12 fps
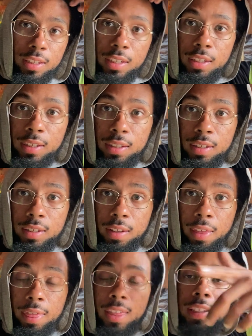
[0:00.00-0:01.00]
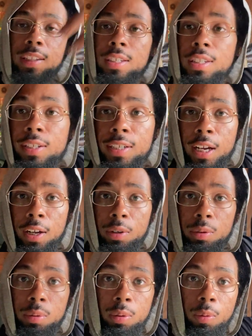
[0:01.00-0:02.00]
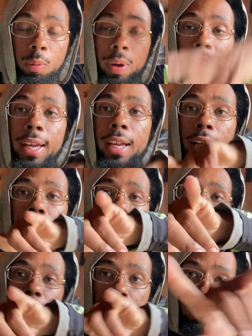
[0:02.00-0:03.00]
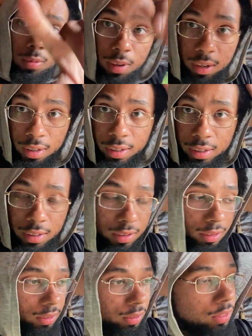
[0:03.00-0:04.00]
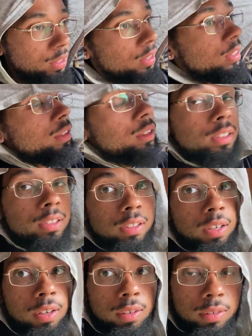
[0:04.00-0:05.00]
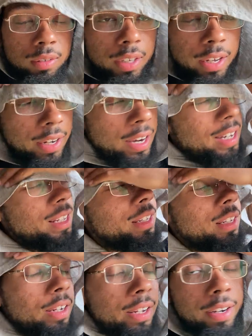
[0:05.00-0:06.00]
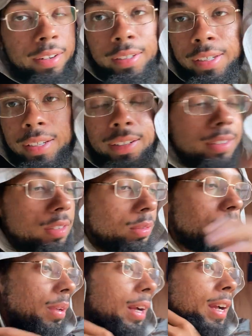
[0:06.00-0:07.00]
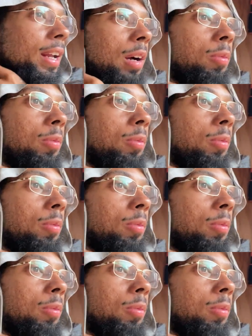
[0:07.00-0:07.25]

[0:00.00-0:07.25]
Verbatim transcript: This is Joe with CuttaSquad long care. I need to get a haircut. Nope, I